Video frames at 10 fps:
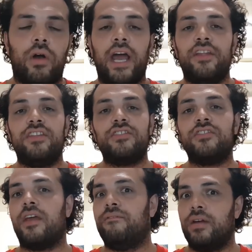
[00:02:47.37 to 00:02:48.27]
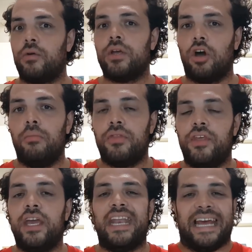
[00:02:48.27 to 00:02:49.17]
right? And this is a very common
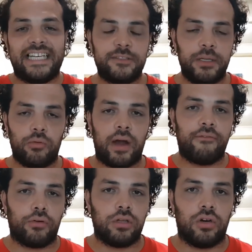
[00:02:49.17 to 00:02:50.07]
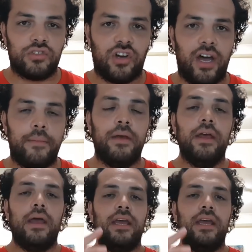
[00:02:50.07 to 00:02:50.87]
thing and it has been around for a long time.